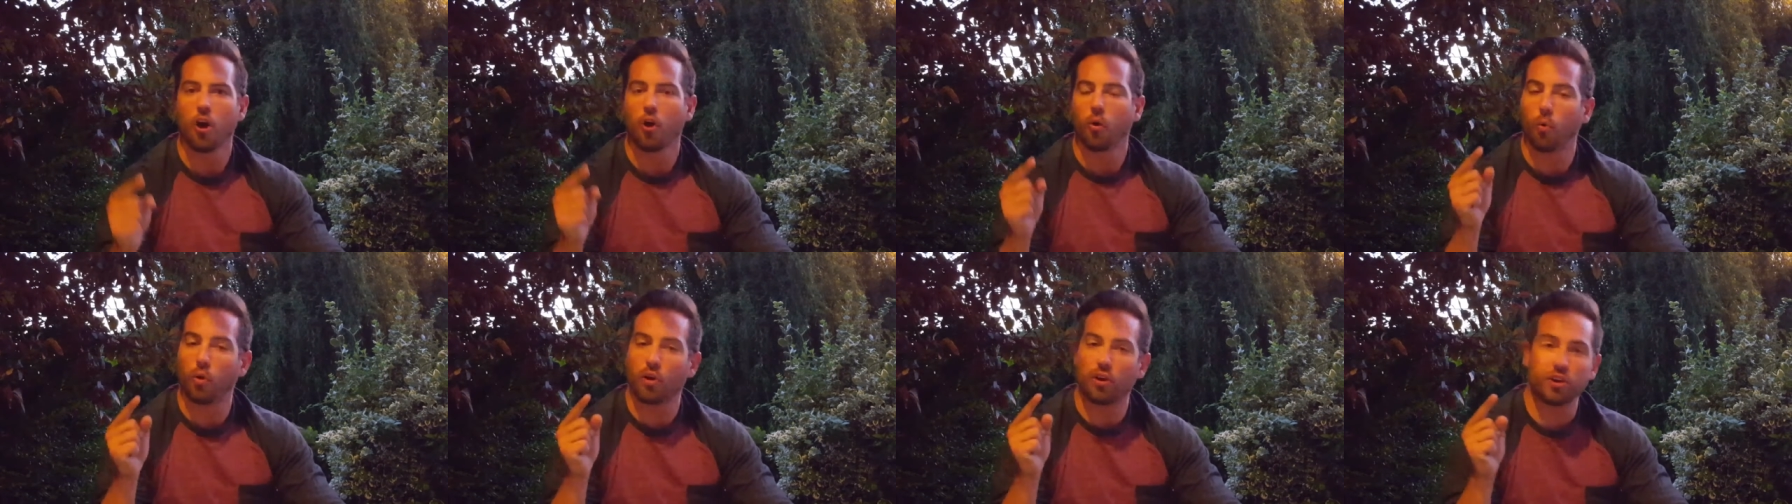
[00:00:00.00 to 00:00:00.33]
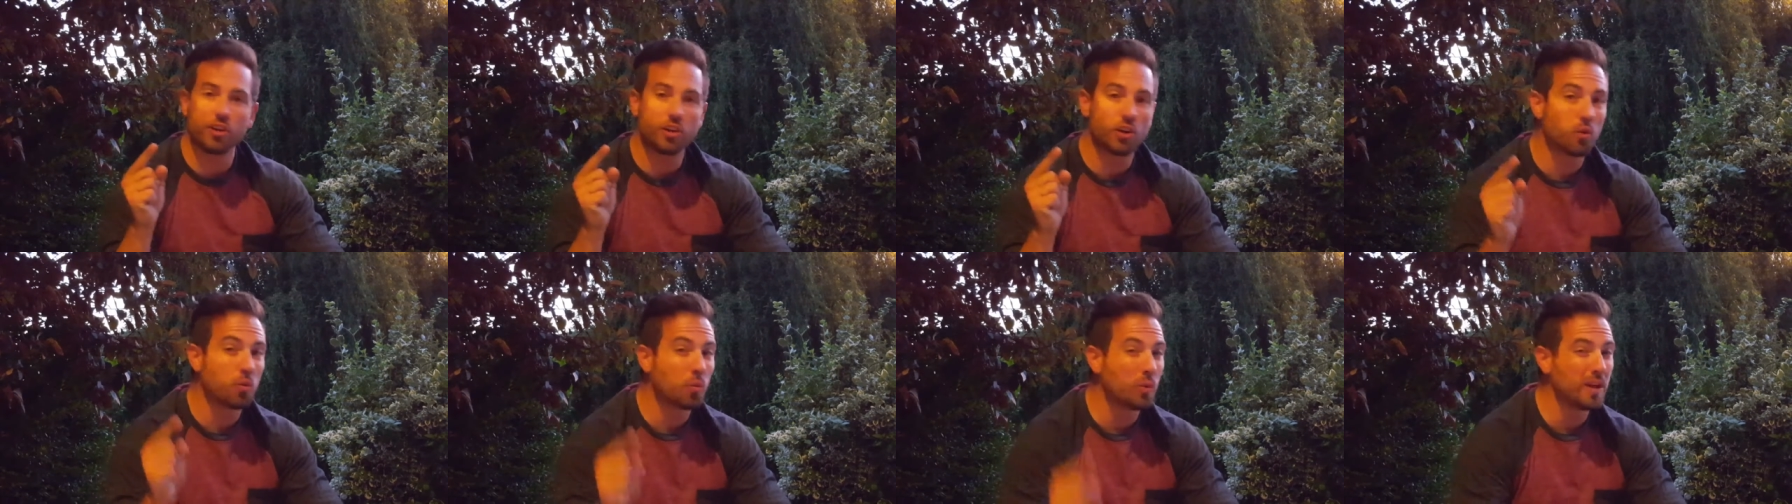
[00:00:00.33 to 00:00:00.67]
what are
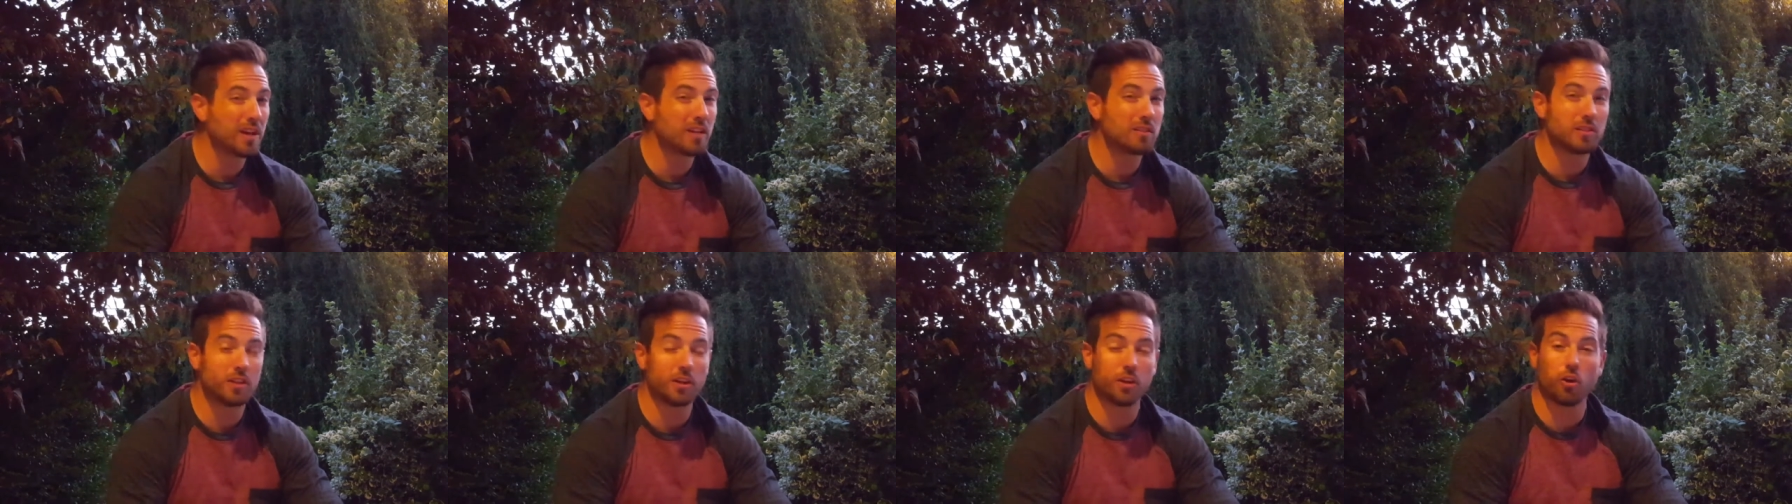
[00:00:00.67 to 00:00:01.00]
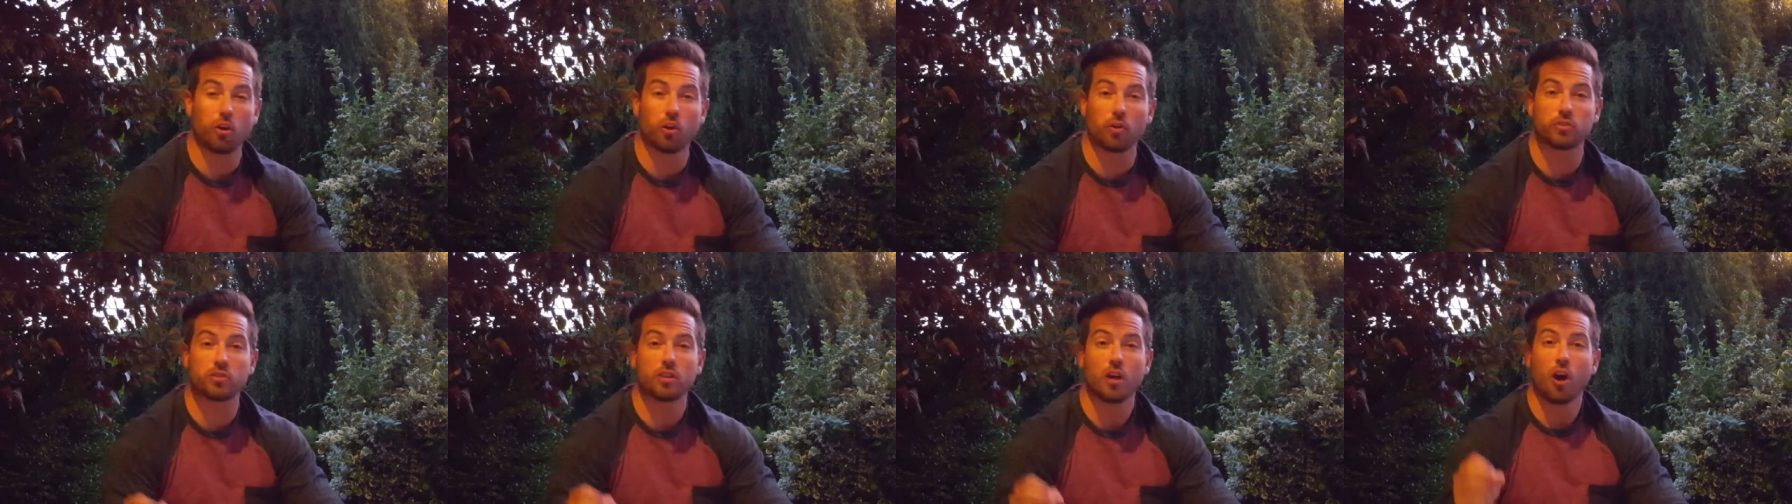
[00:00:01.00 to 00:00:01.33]
your weekly
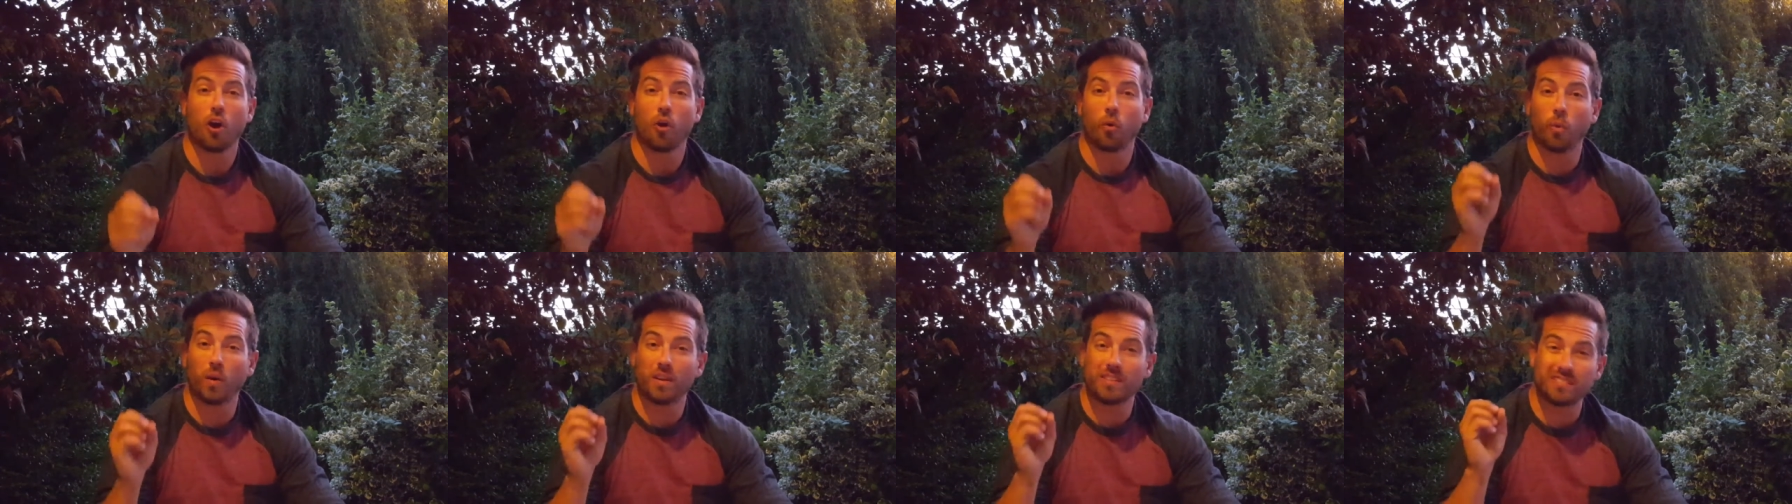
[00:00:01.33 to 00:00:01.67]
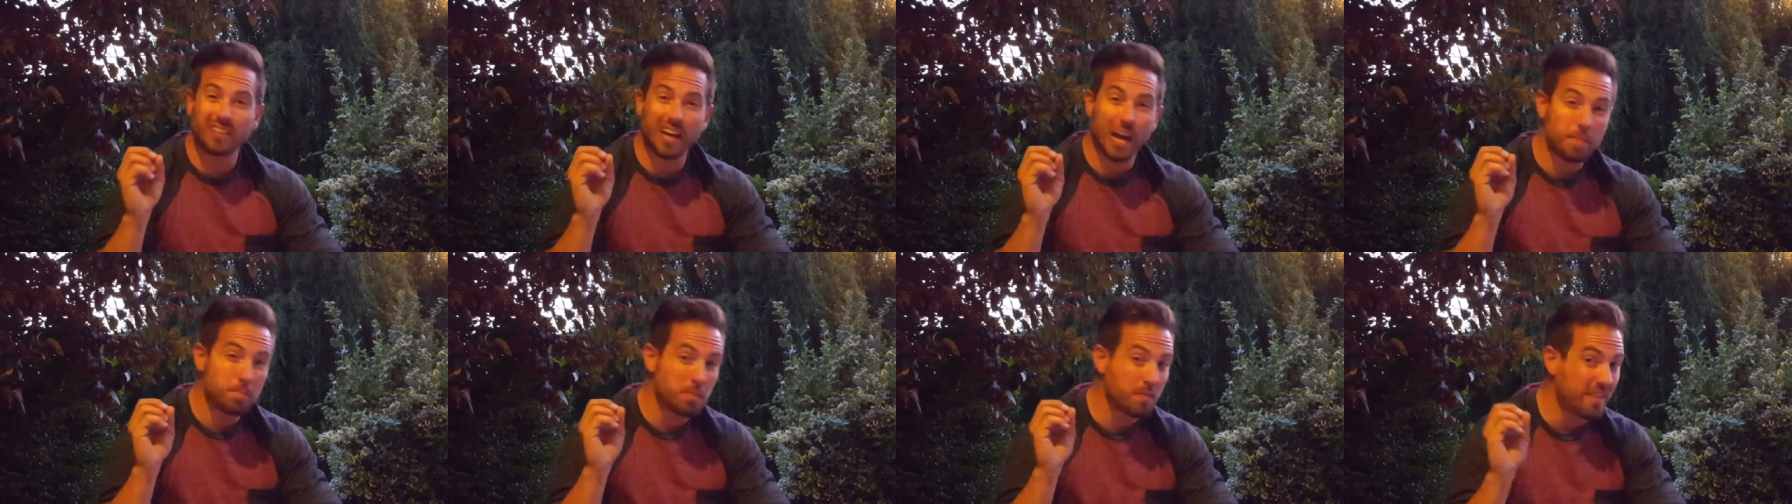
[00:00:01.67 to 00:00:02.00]
goals, what
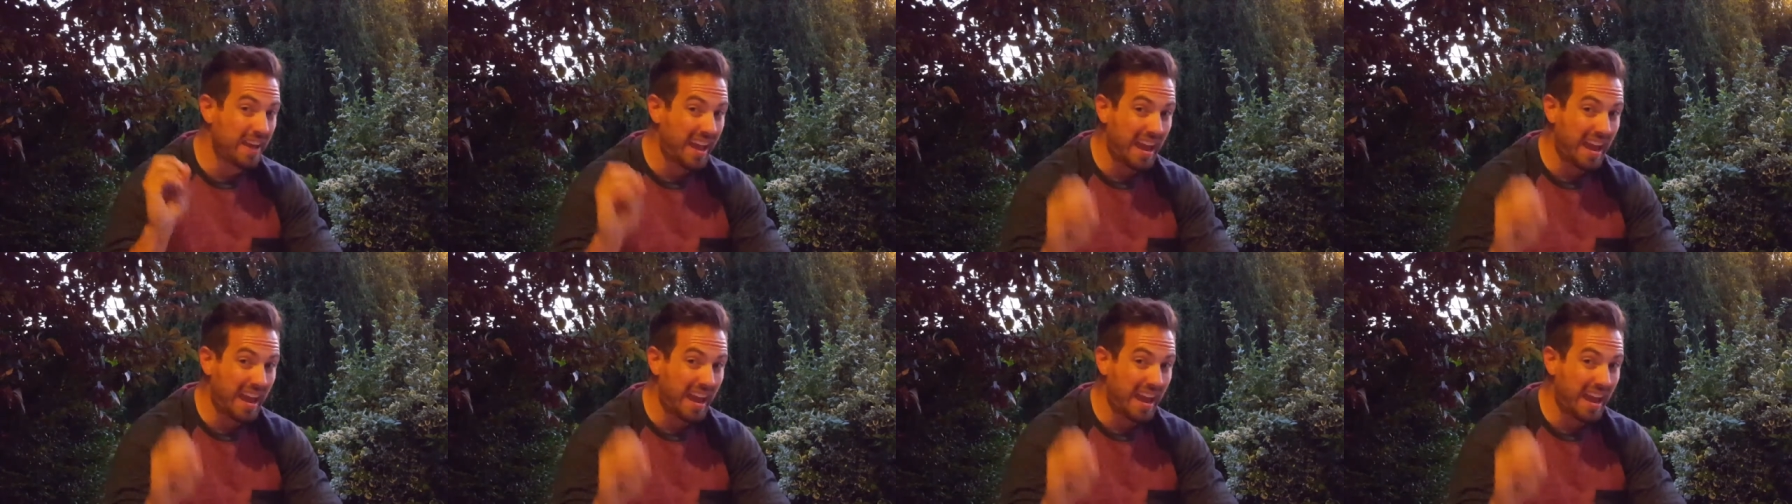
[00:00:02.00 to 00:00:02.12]
type of